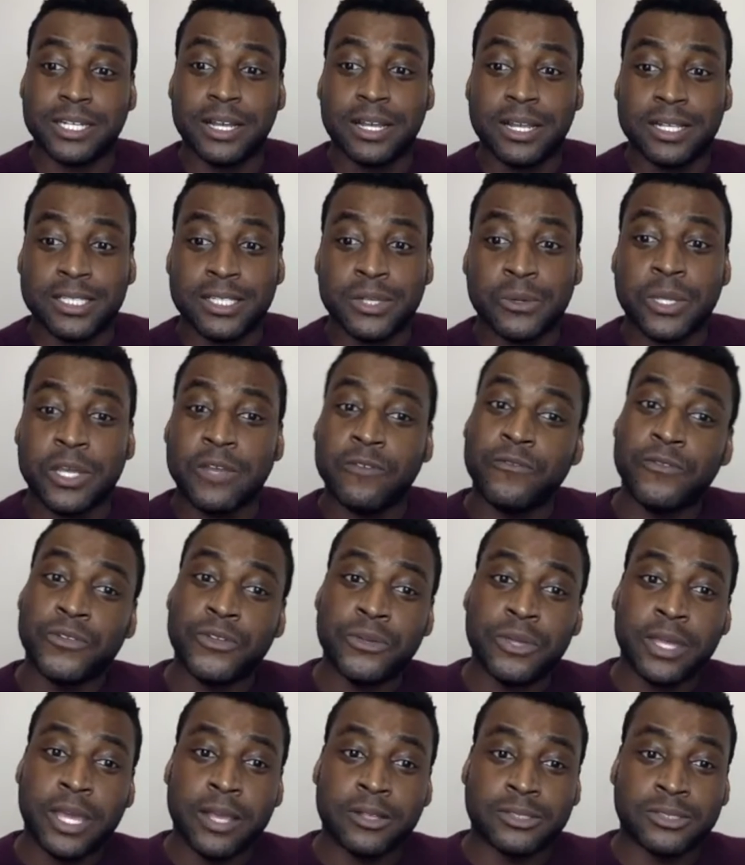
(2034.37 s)
So
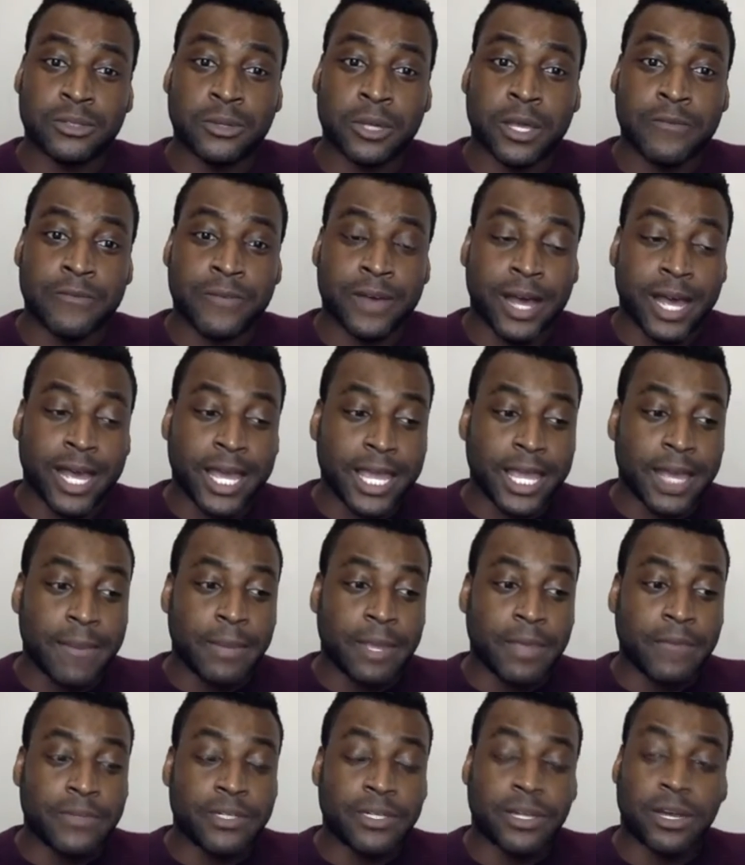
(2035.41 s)
if I am a
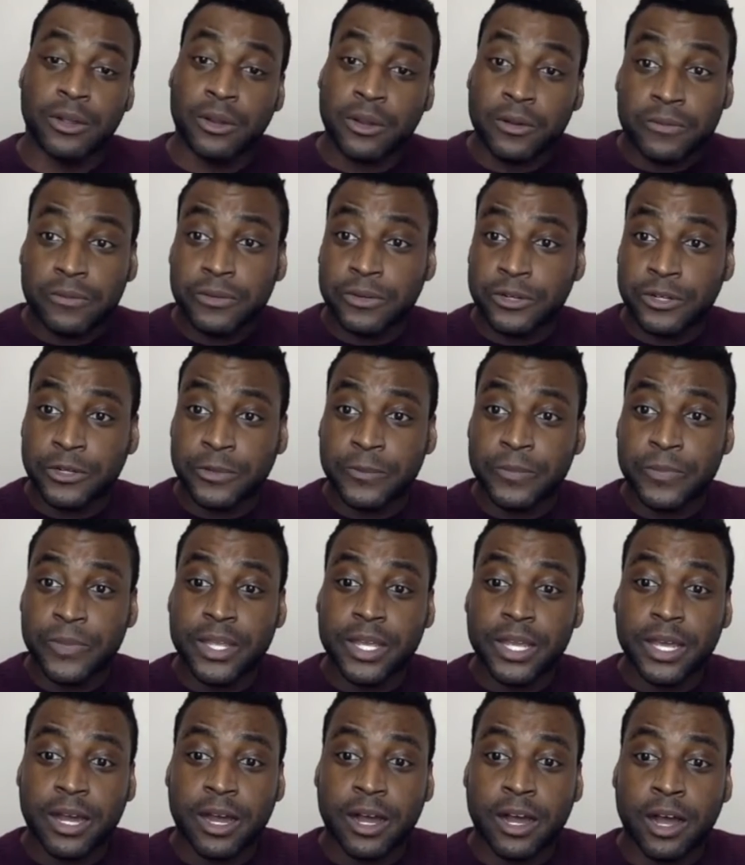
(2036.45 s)
photographer,
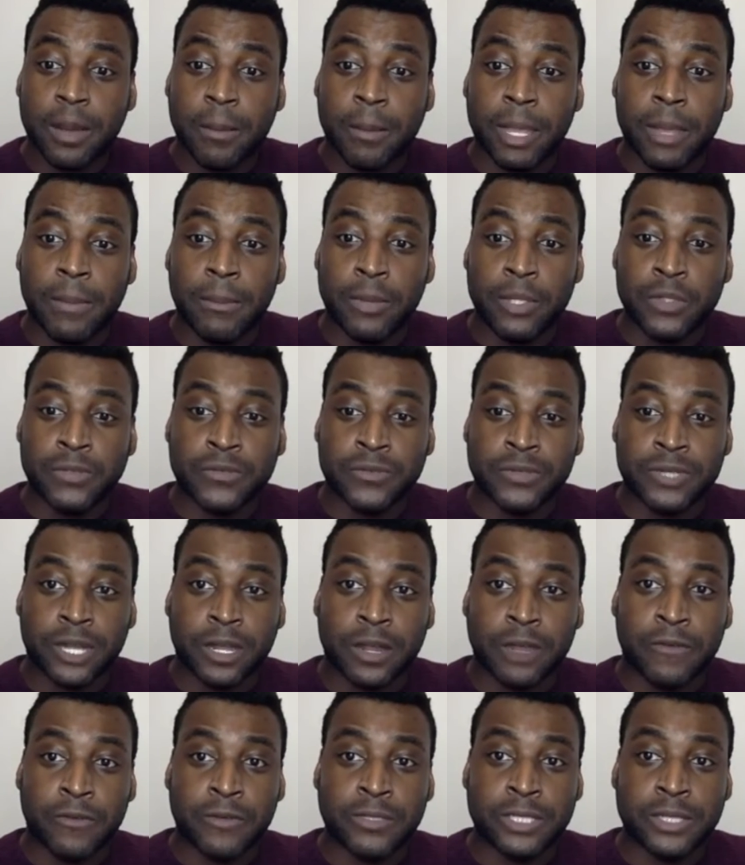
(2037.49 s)
and most
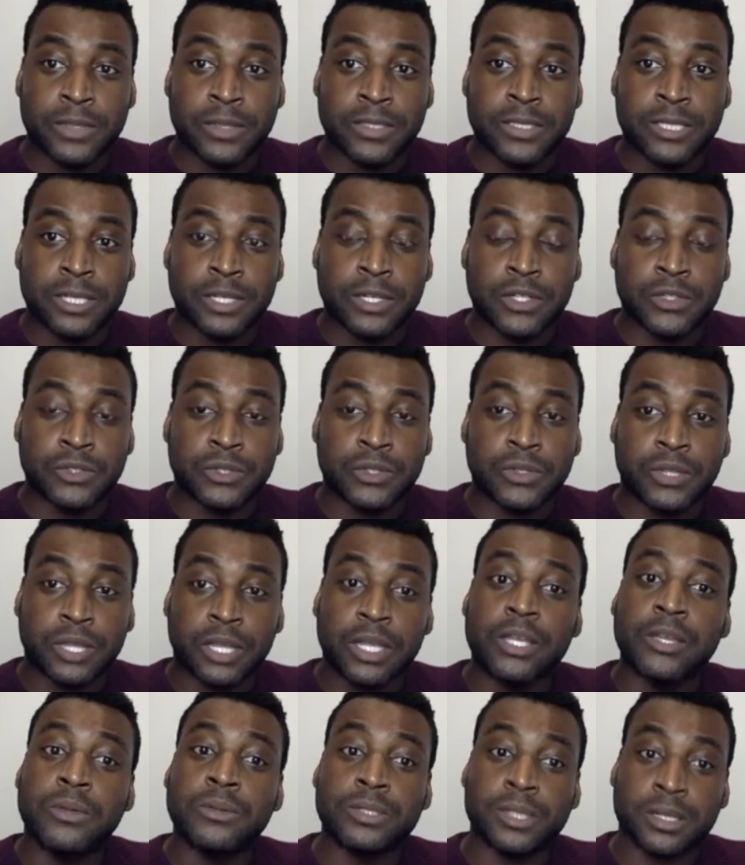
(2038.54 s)
photographers in this industry, they
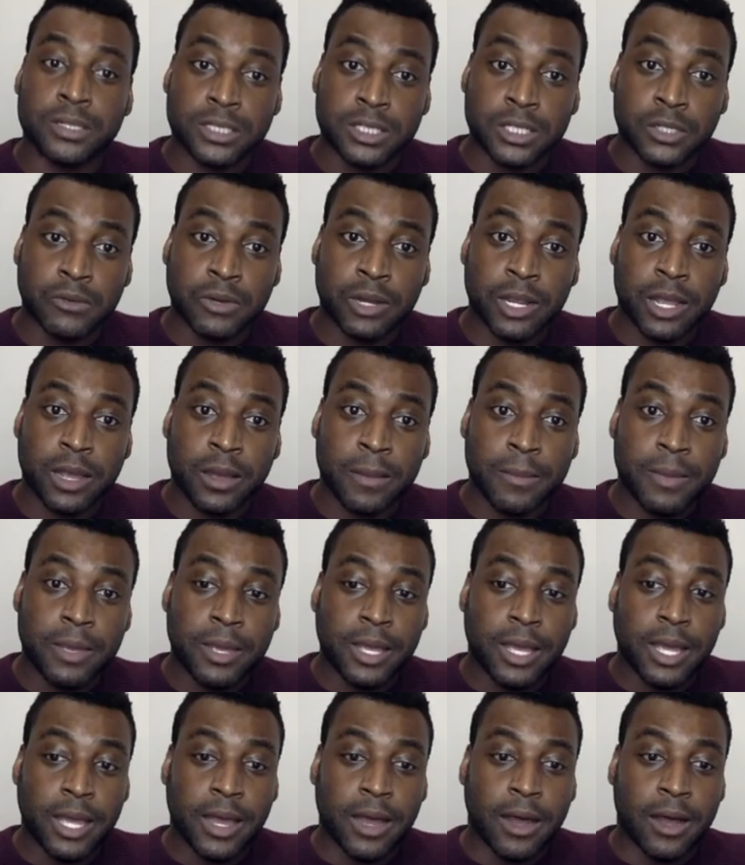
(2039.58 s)
use Instagram
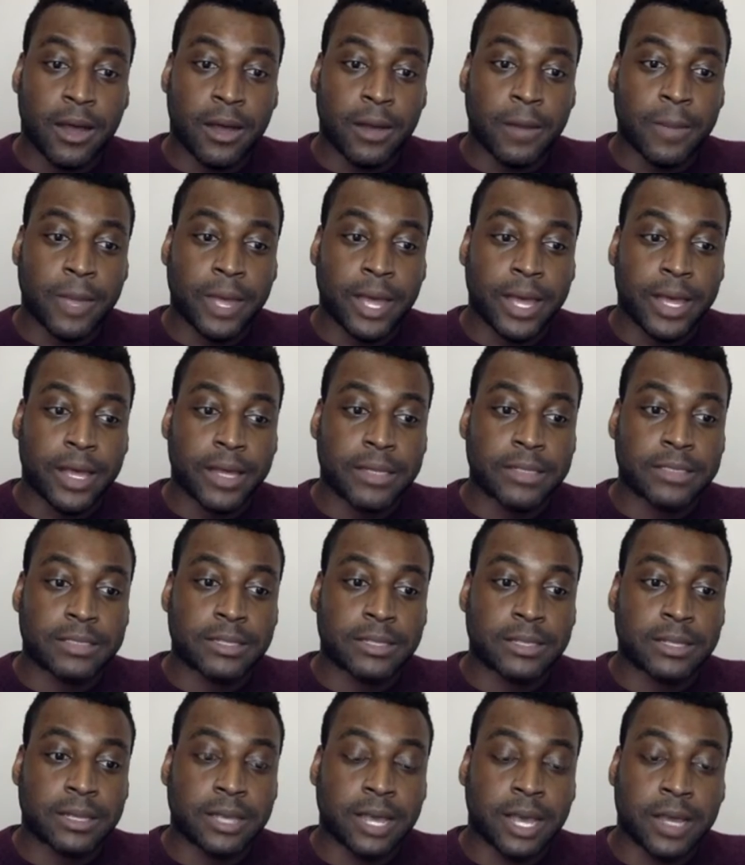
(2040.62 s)
as
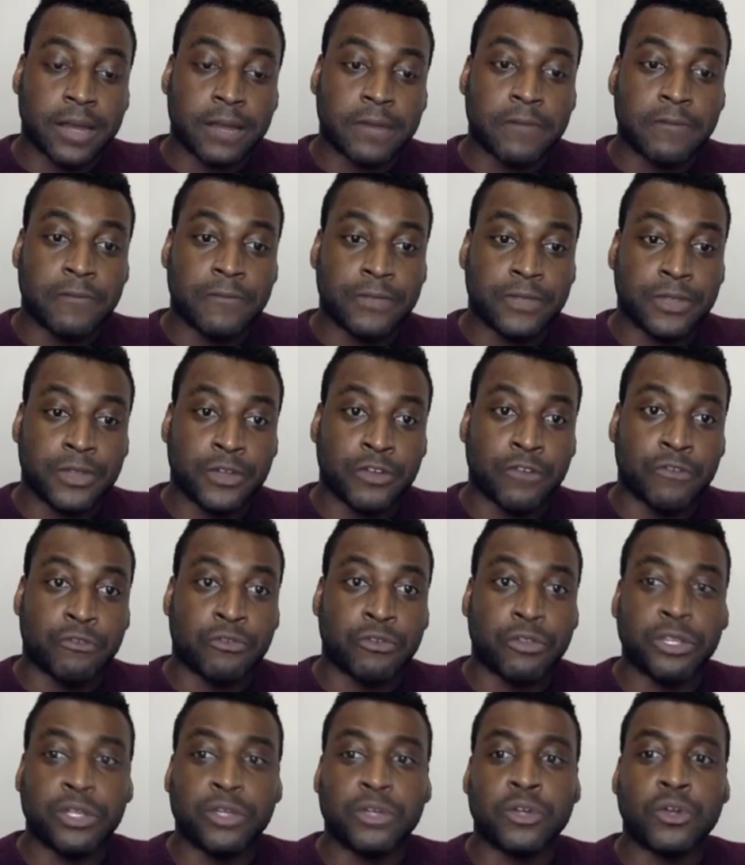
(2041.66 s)
kind of their
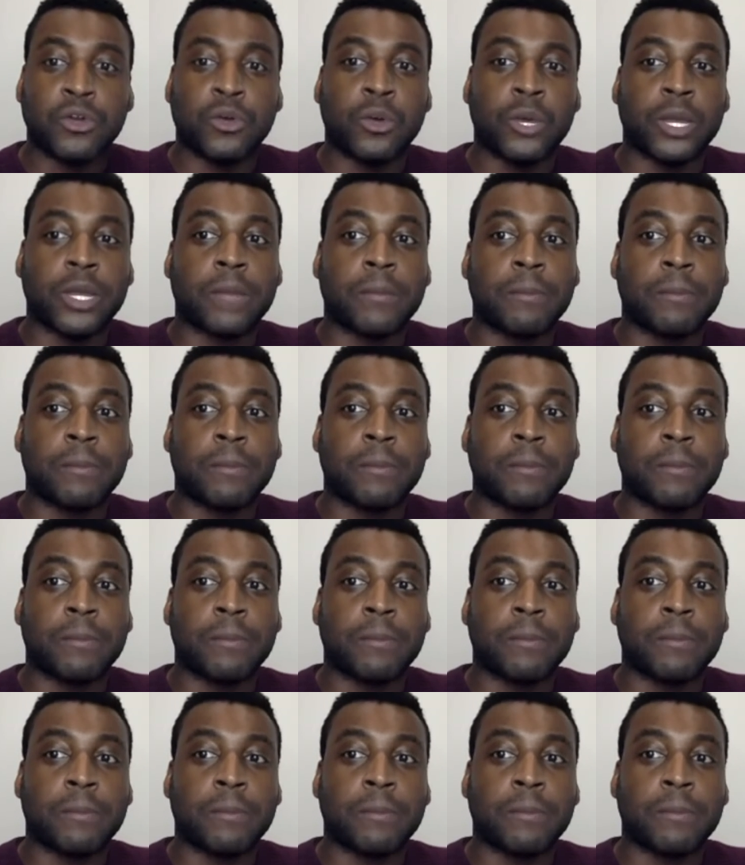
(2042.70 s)
really quick